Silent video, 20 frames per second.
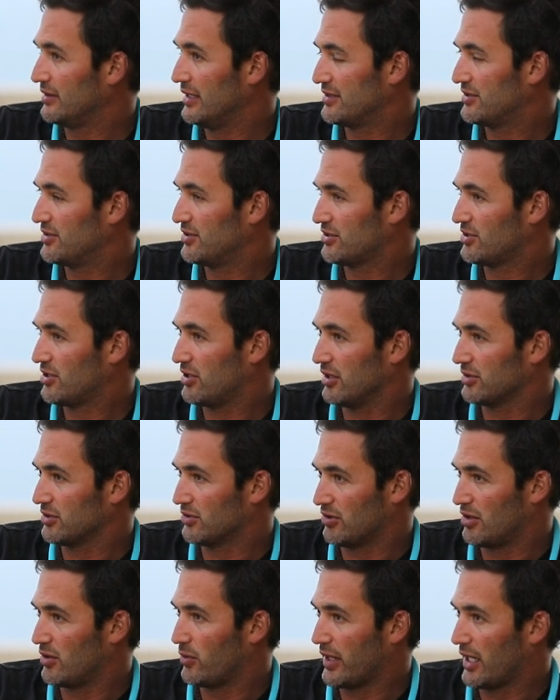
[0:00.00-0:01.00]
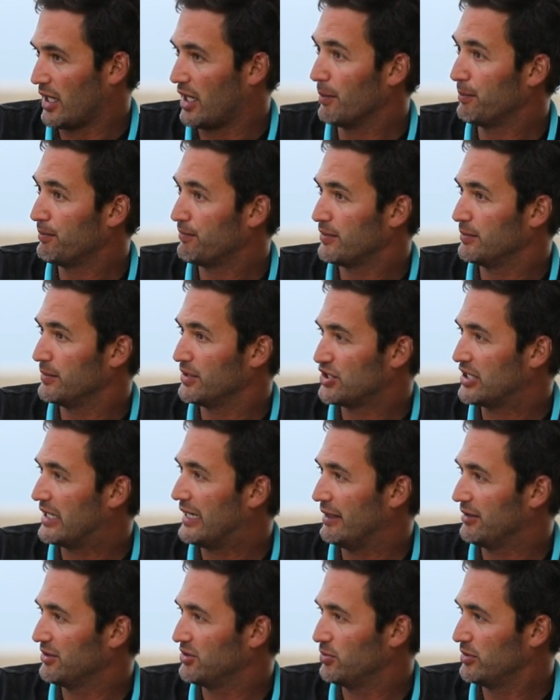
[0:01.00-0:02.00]
That's just called growing up from a
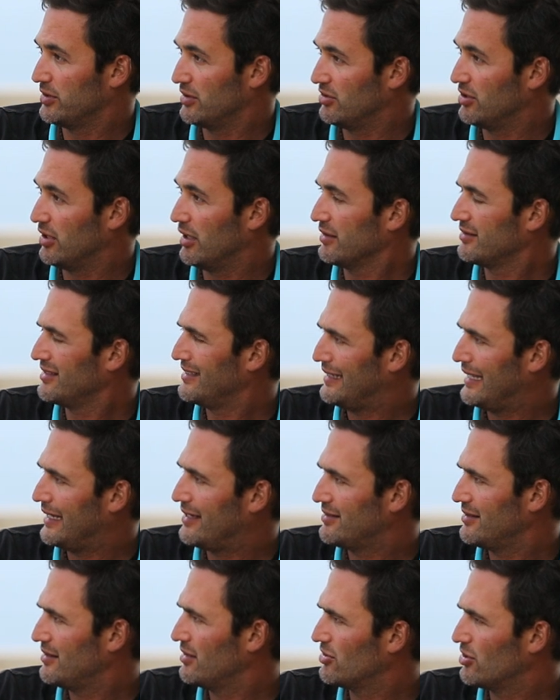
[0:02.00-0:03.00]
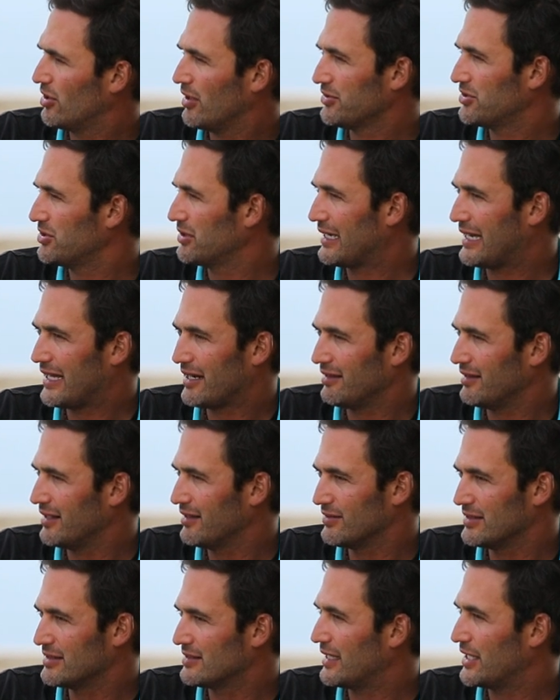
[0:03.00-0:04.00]
child to an adult. And then as an adult, you kind of
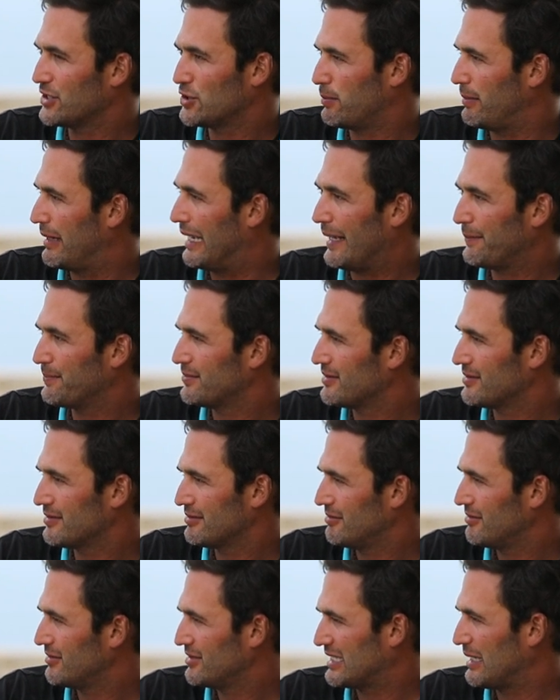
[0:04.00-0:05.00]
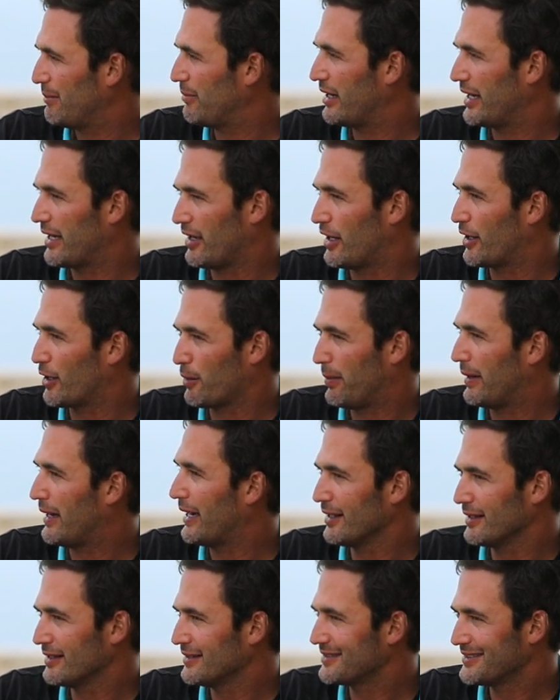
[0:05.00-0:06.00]
live inside your maps, semi
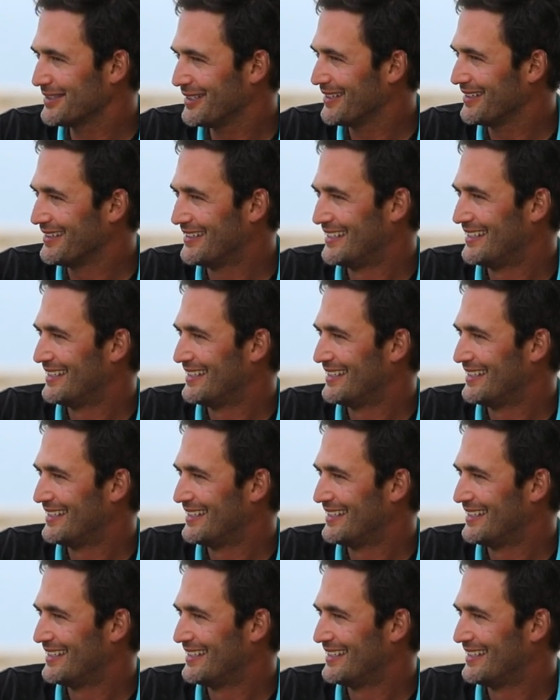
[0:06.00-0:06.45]
autopilot, you know.